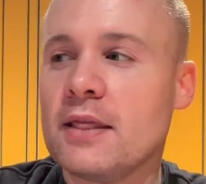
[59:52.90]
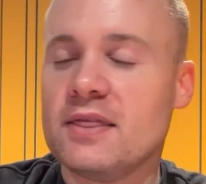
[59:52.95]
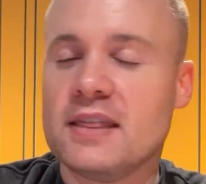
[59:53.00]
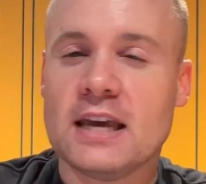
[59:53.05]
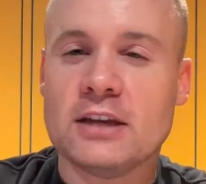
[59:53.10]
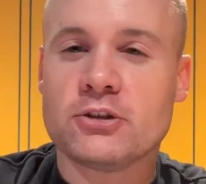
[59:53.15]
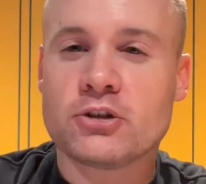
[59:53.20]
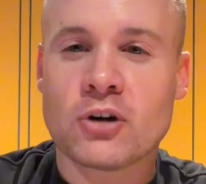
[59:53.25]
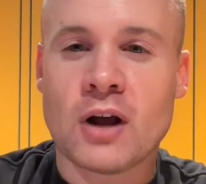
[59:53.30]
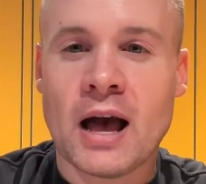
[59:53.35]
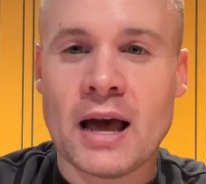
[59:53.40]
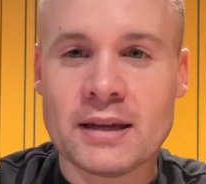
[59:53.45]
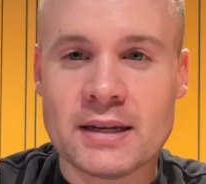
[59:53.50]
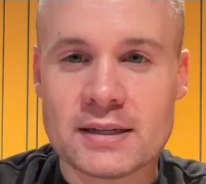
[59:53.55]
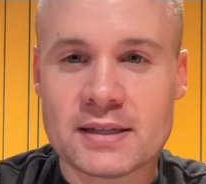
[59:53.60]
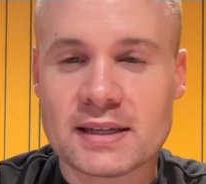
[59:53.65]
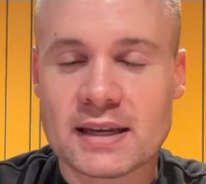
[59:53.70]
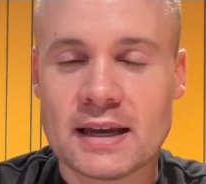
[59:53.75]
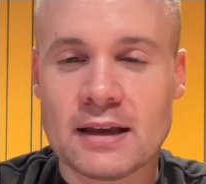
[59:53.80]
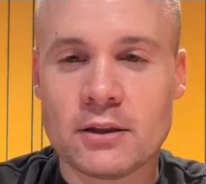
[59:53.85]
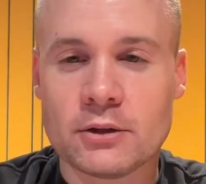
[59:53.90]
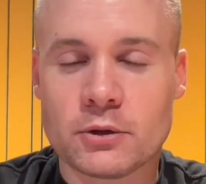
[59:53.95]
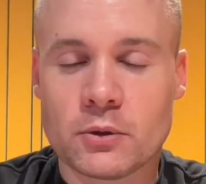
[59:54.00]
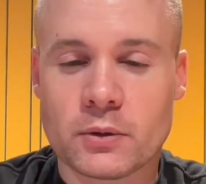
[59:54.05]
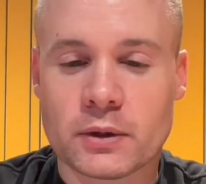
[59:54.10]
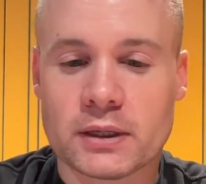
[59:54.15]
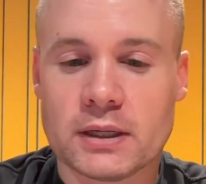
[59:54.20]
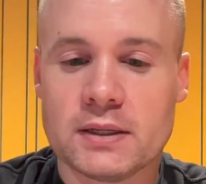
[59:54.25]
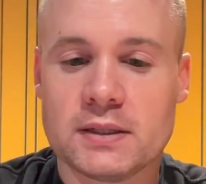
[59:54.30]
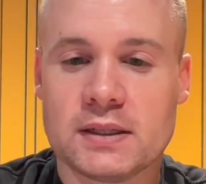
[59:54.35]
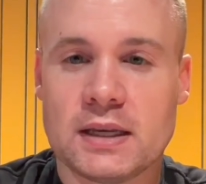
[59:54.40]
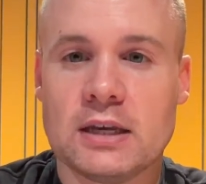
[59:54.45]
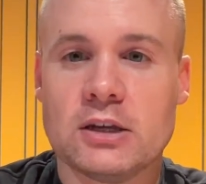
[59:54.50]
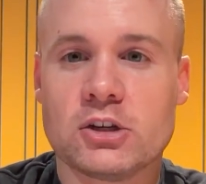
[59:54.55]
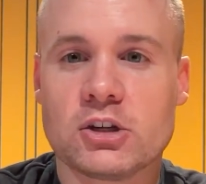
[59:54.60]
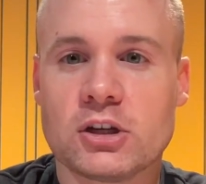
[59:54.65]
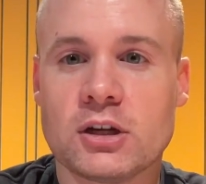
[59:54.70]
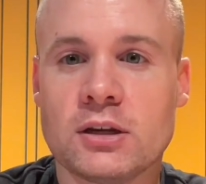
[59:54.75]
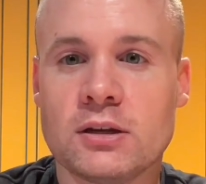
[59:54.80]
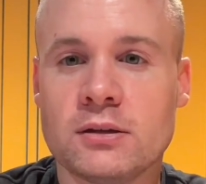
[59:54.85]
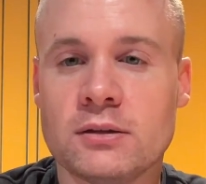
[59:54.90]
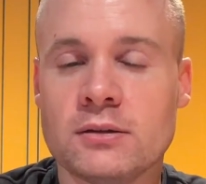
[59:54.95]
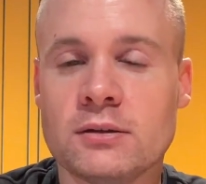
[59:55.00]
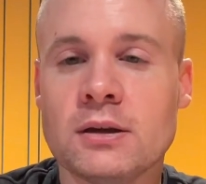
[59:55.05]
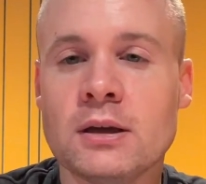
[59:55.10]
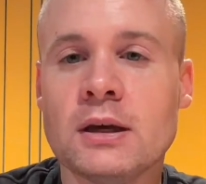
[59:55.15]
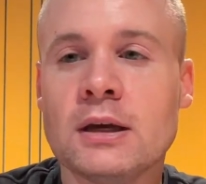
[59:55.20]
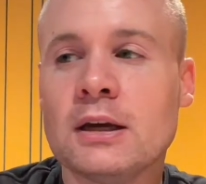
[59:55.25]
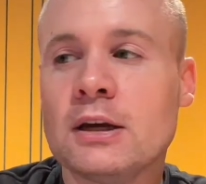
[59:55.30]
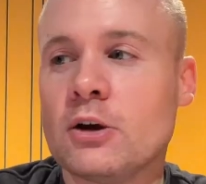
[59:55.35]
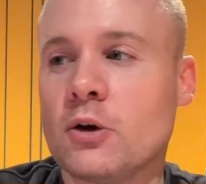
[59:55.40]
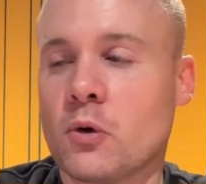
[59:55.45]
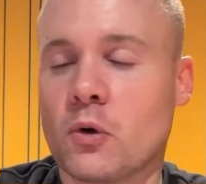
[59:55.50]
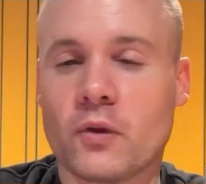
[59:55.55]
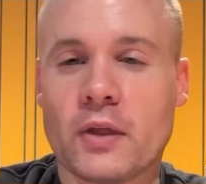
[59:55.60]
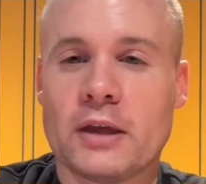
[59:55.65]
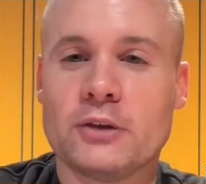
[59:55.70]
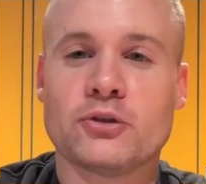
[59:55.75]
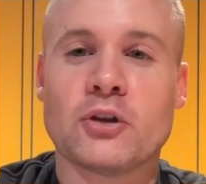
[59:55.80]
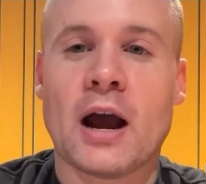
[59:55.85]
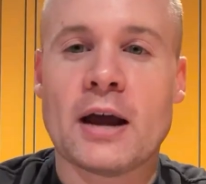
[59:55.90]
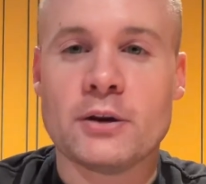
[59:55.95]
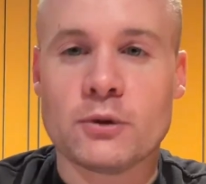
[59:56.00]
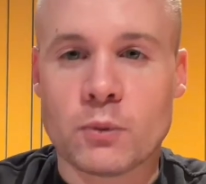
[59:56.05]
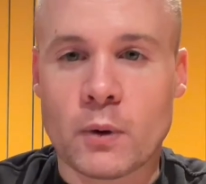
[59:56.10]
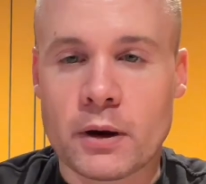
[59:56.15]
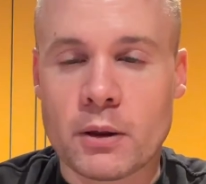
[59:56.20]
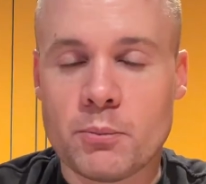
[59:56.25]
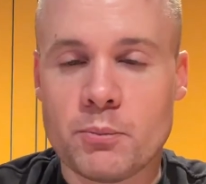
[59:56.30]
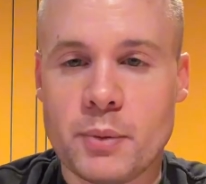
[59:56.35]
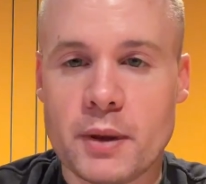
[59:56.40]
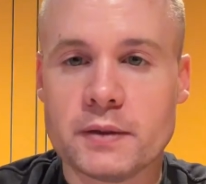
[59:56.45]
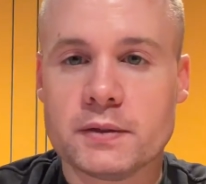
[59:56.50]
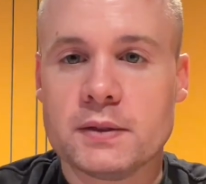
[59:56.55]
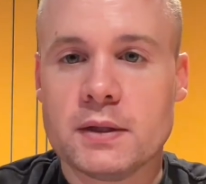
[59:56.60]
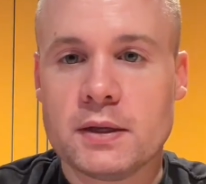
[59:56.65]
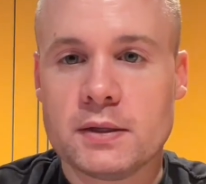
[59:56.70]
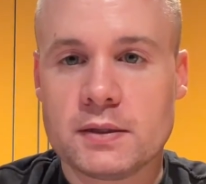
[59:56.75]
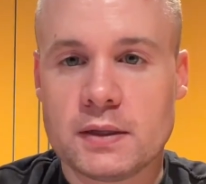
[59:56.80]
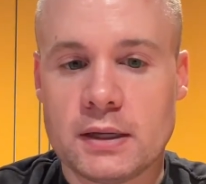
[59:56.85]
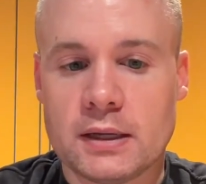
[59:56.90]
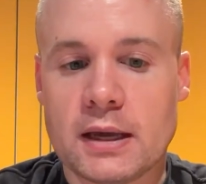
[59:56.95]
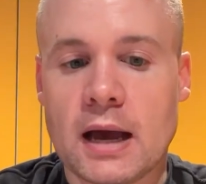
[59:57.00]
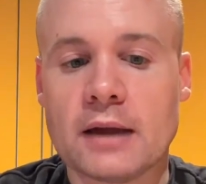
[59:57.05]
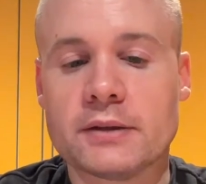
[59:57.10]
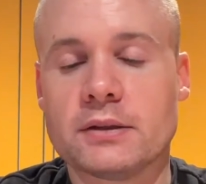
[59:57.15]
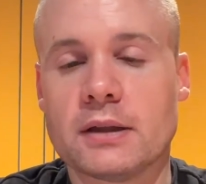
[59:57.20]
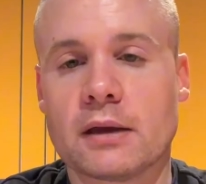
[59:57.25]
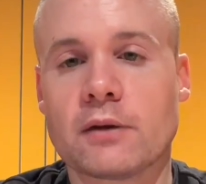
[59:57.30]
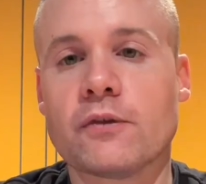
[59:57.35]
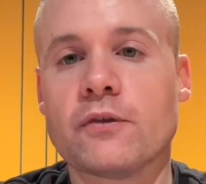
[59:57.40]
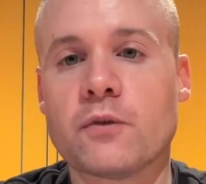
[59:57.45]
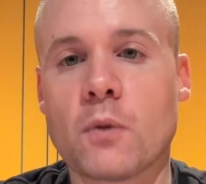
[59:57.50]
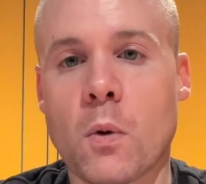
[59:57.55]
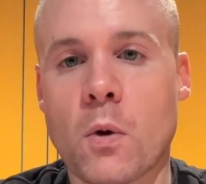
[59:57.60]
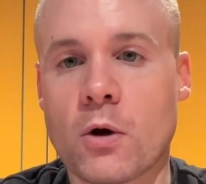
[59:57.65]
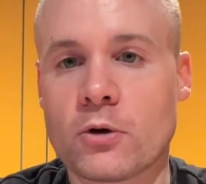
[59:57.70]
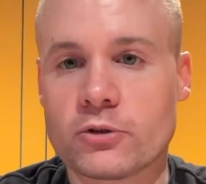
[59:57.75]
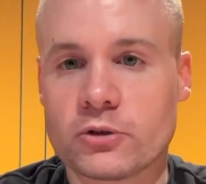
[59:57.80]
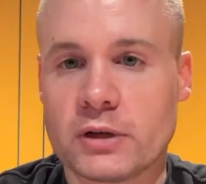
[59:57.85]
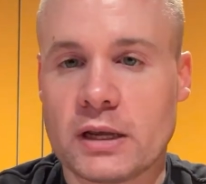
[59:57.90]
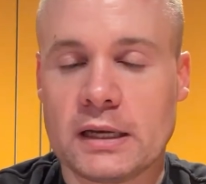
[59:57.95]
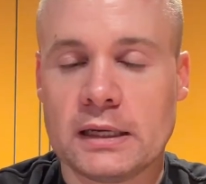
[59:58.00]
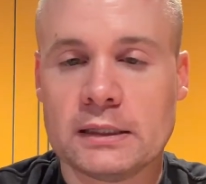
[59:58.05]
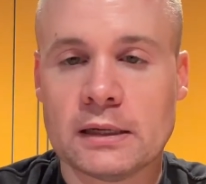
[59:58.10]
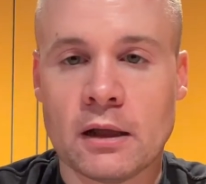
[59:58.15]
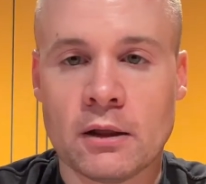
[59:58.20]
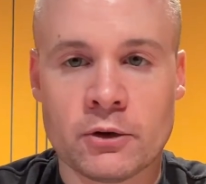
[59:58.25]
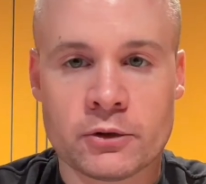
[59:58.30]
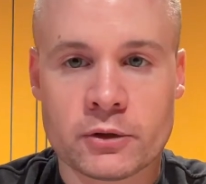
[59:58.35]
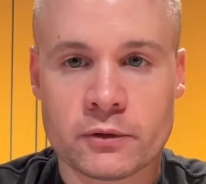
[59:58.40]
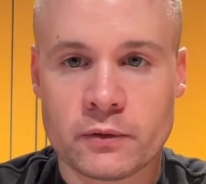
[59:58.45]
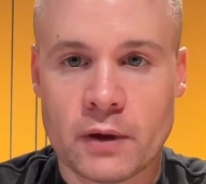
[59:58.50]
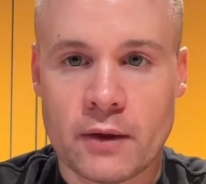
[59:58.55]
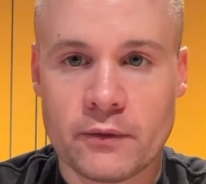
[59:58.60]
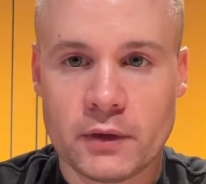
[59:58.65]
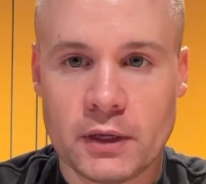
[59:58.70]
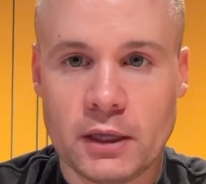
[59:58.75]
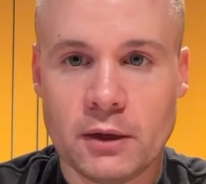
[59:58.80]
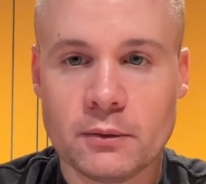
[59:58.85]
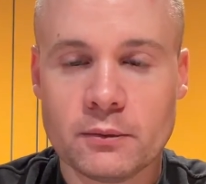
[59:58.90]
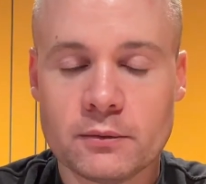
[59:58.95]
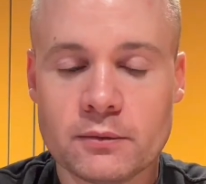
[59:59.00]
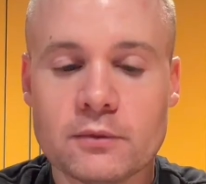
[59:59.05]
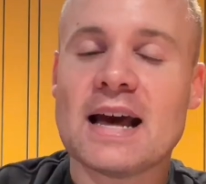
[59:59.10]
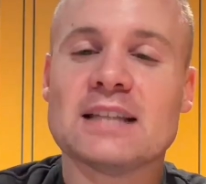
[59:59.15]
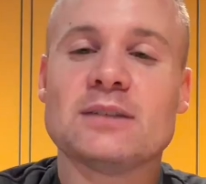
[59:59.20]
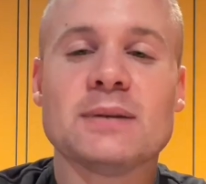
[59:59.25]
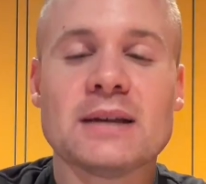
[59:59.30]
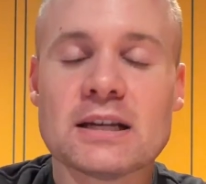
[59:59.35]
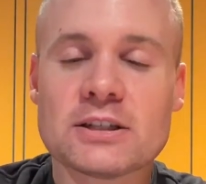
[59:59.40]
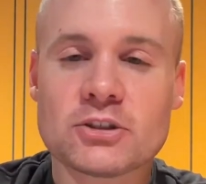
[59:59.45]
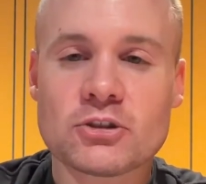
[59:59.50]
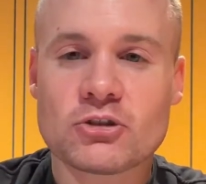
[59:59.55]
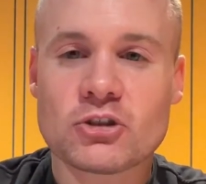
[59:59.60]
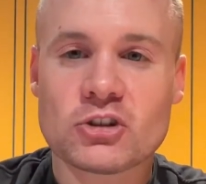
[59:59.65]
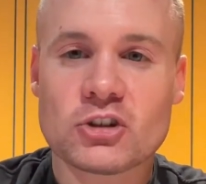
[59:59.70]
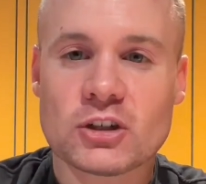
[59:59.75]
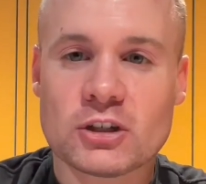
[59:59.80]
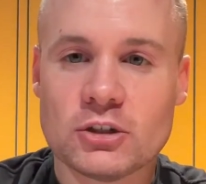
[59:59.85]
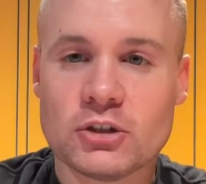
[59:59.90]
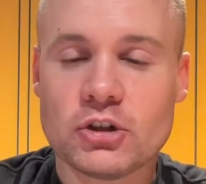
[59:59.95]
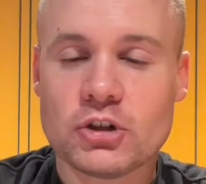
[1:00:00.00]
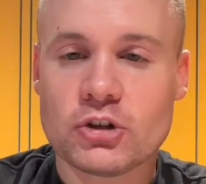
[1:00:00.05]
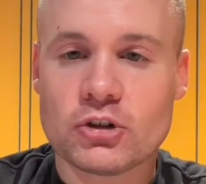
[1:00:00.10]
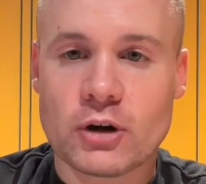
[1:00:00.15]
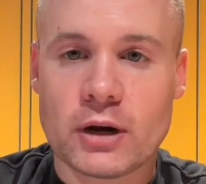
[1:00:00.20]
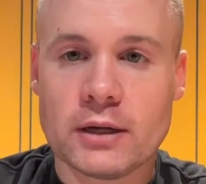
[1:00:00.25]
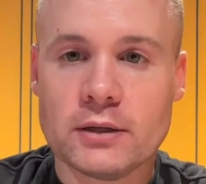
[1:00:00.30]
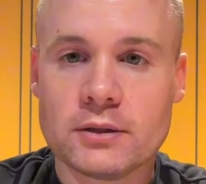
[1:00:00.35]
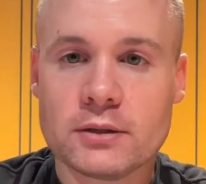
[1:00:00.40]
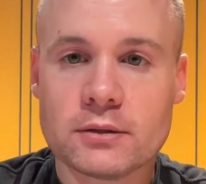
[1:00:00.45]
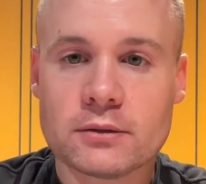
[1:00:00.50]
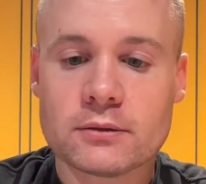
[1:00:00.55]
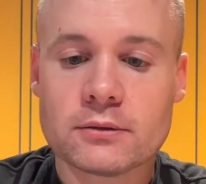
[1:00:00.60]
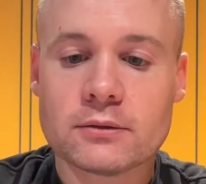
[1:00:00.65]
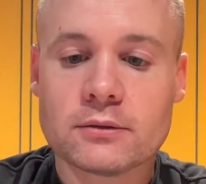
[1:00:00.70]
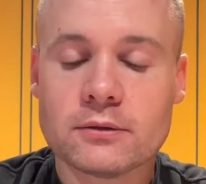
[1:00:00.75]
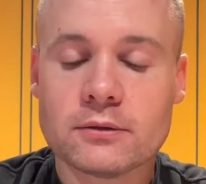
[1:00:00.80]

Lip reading: they tried to scale an organization or they tried to run a business and it got to like $480 of revenue. That's because there's just a constraint,